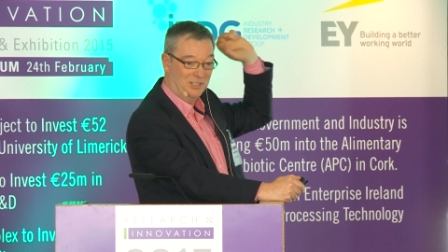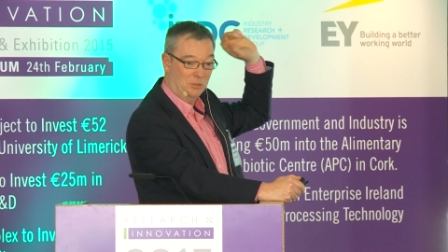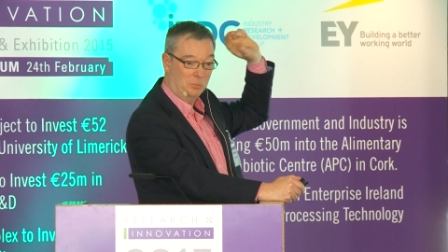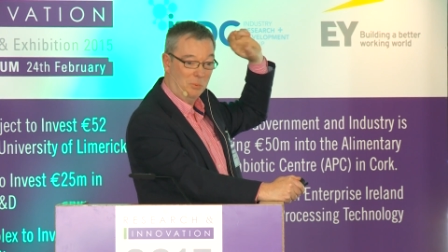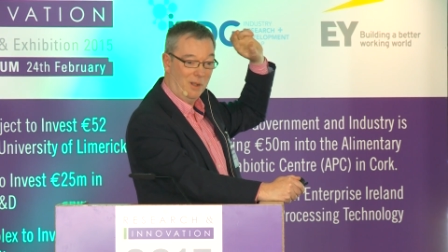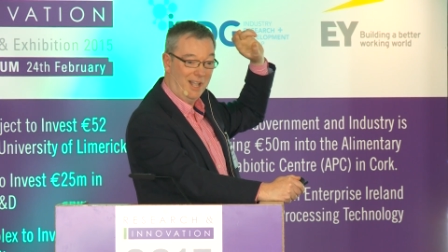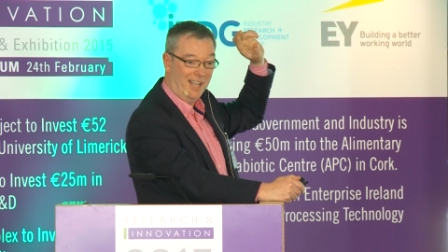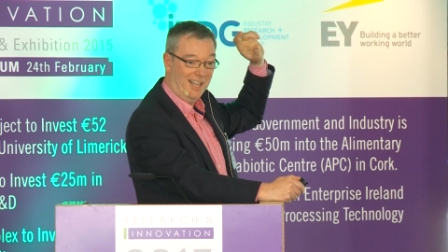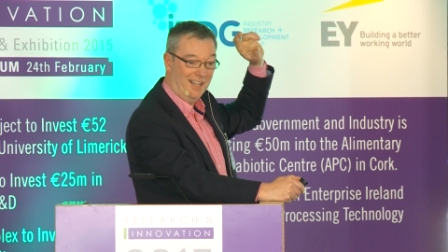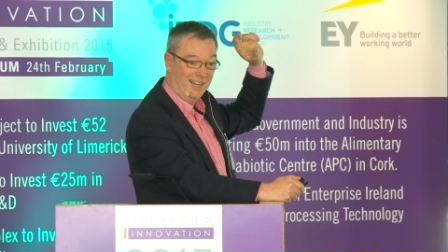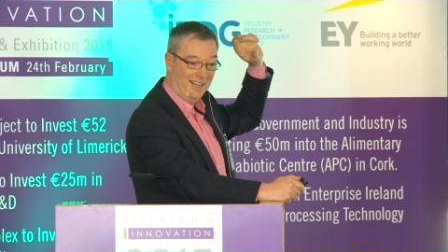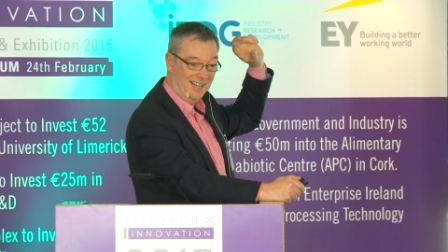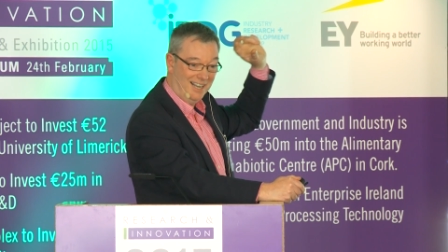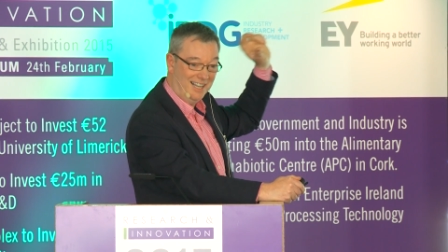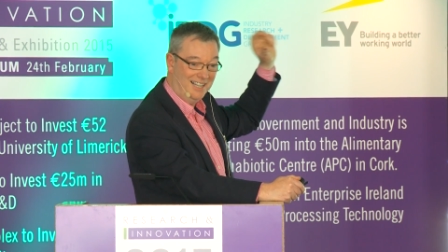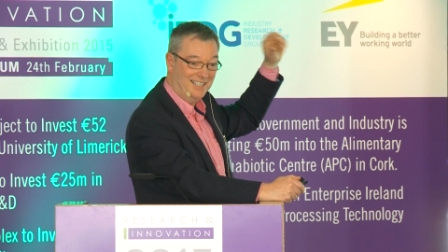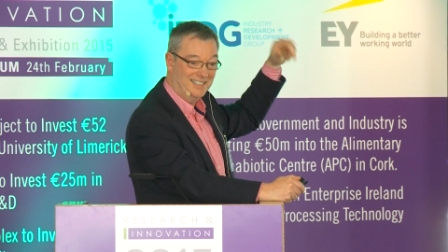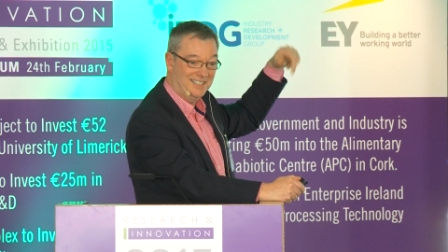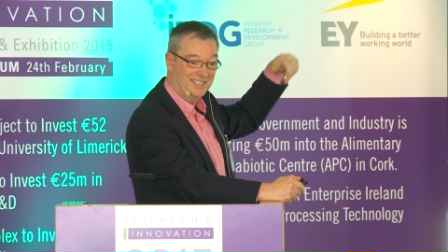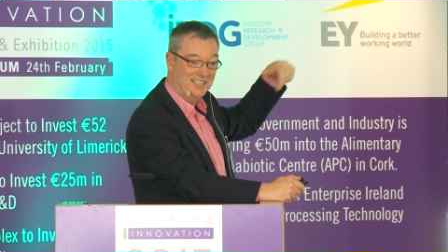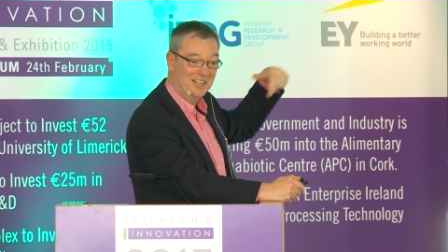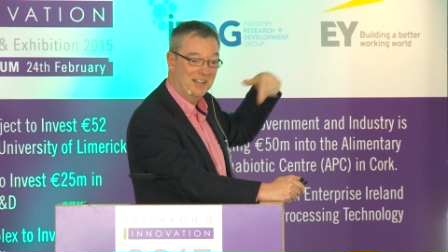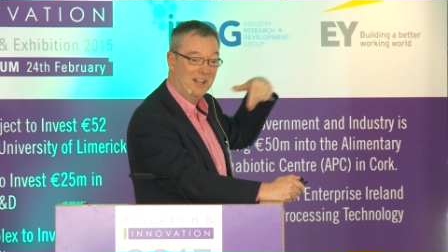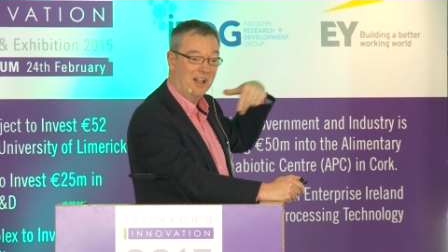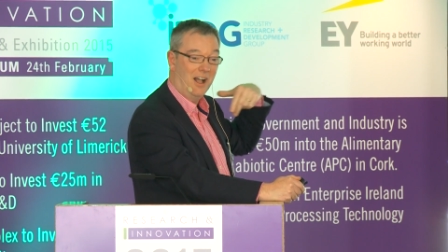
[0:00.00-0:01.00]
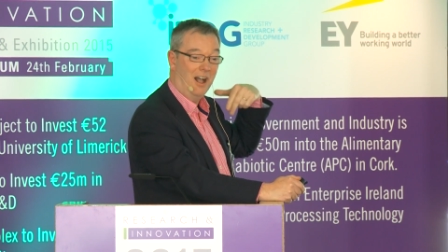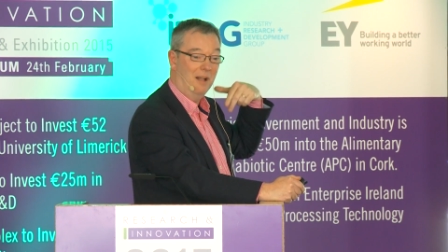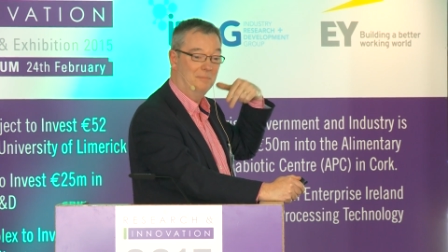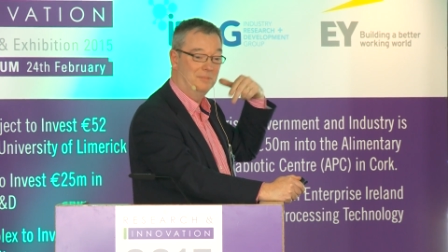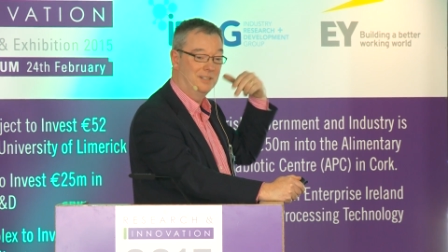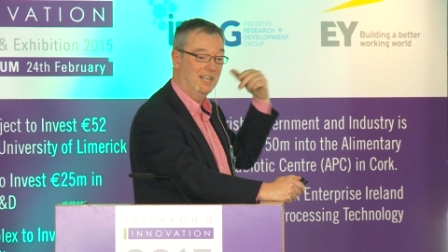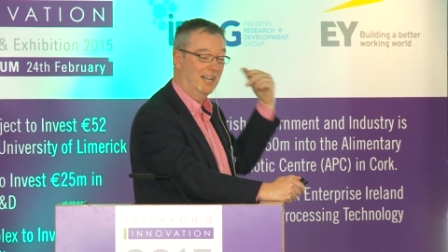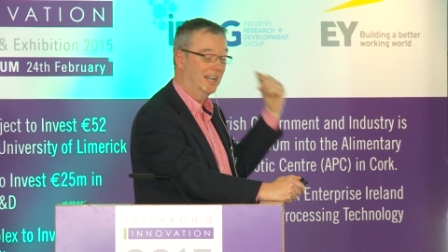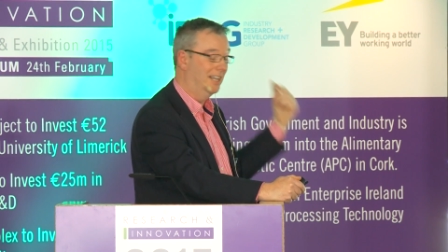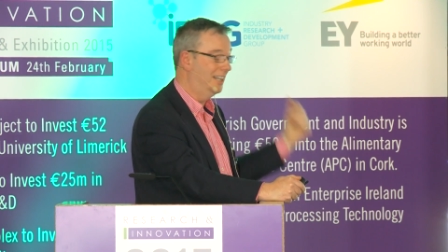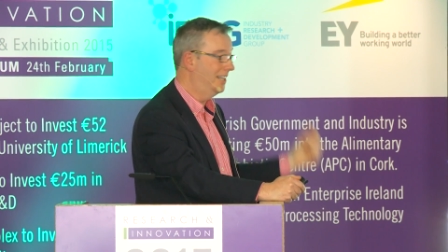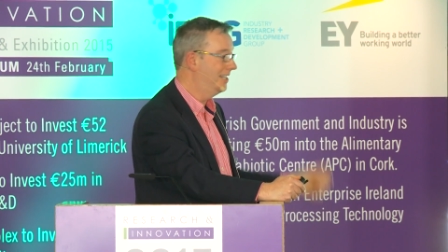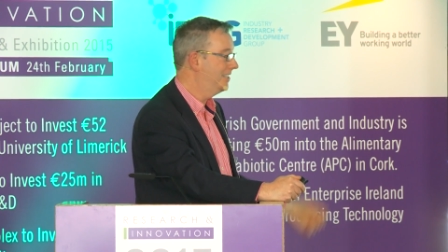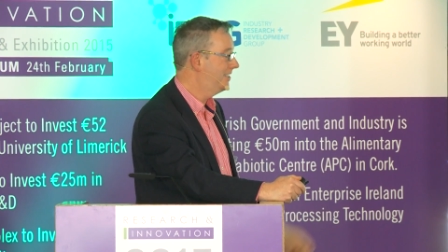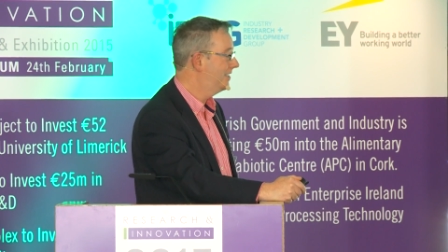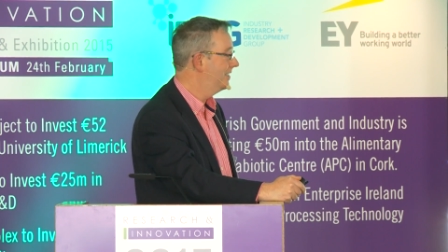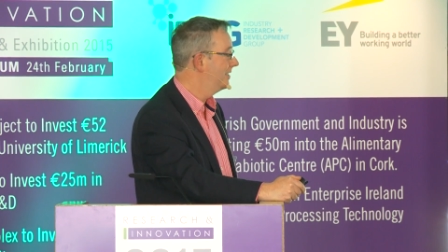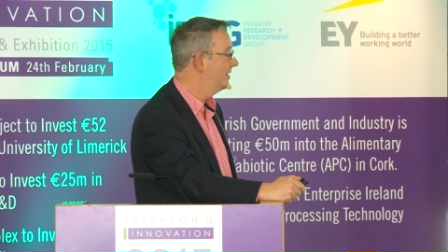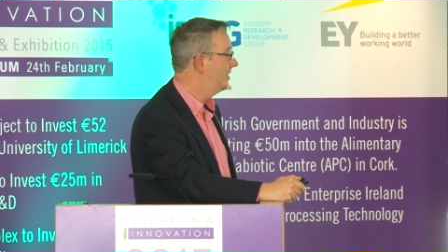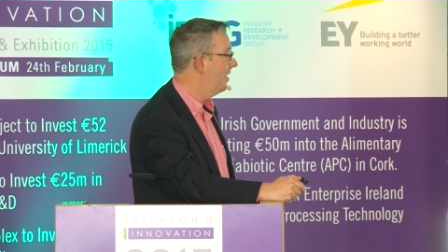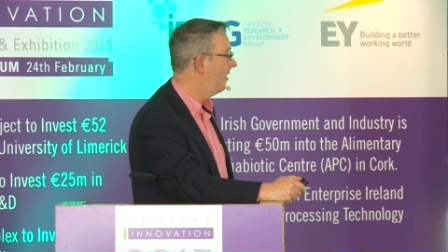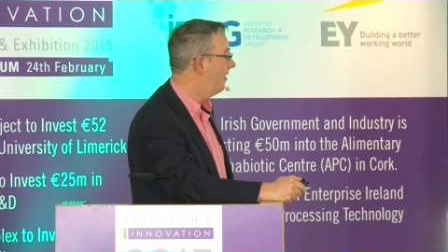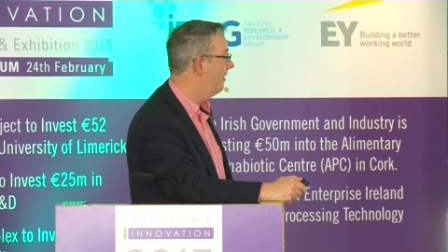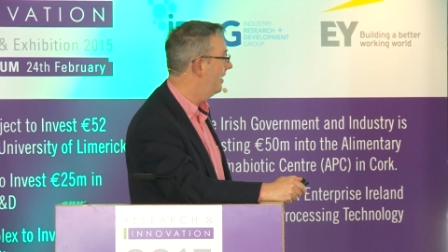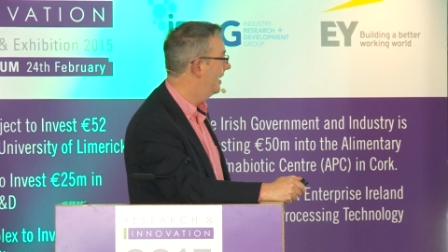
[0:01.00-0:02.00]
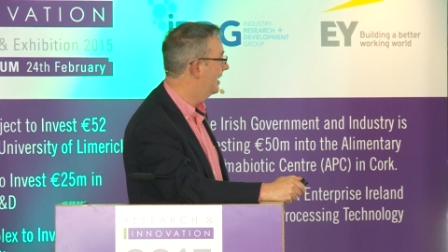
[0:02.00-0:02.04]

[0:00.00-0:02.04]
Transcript: the way it is. I'm saying this is our